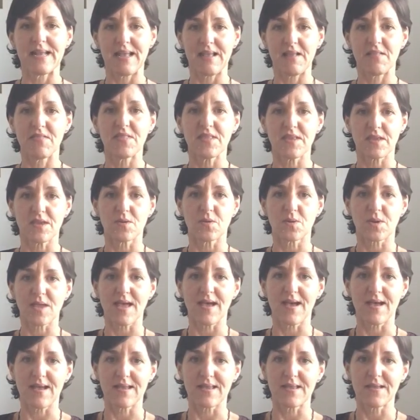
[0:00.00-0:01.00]
in the
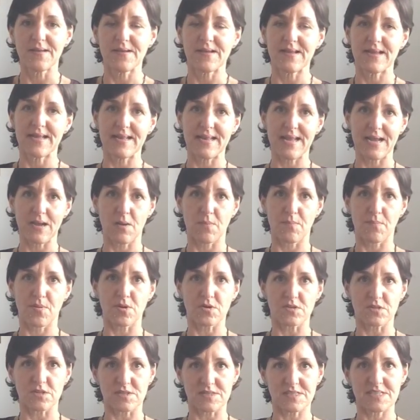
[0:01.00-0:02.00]
UK in our
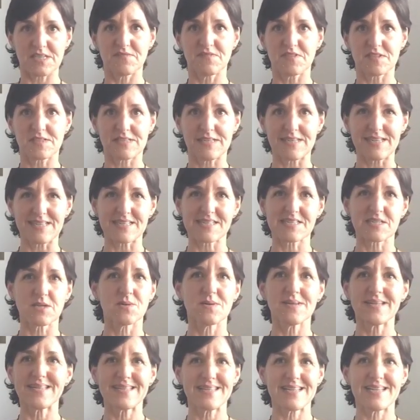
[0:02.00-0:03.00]
productivity. So
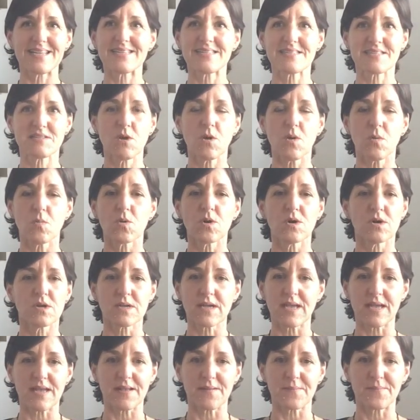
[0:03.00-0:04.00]
it's not
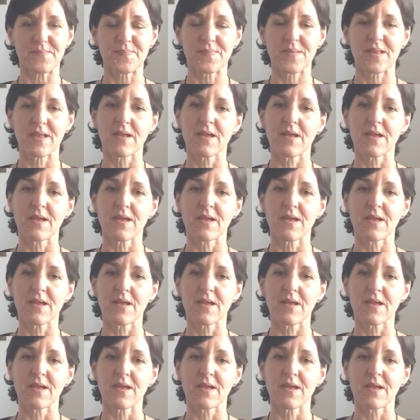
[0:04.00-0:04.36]
working.